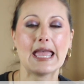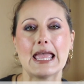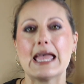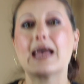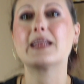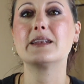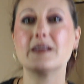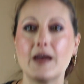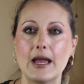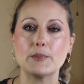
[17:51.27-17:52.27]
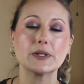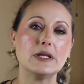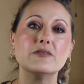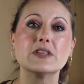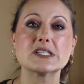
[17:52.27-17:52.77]
And I
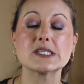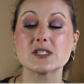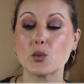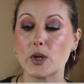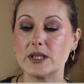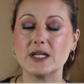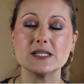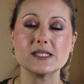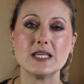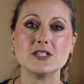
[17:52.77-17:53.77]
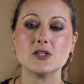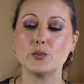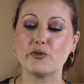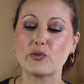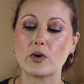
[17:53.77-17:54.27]
believe this is the one that is a
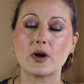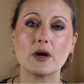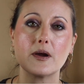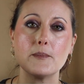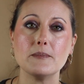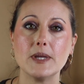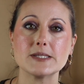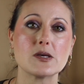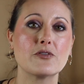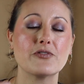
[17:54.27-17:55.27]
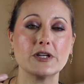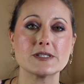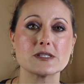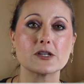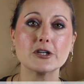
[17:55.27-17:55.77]
dupe for Maison
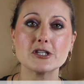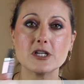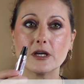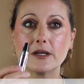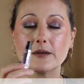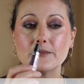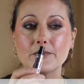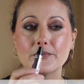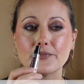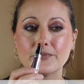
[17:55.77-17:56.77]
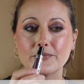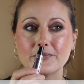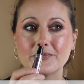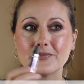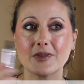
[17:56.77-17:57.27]
Francis Kurkdjian
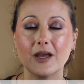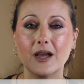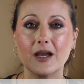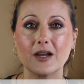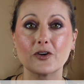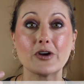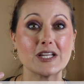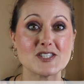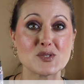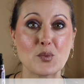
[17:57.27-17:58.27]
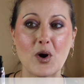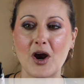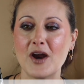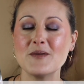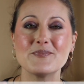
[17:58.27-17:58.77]
uh, Grand
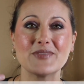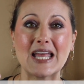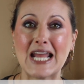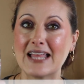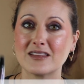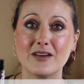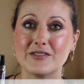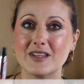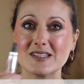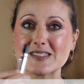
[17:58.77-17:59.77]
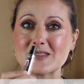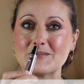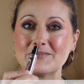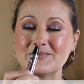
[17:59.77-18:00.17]
Soir. And I love this.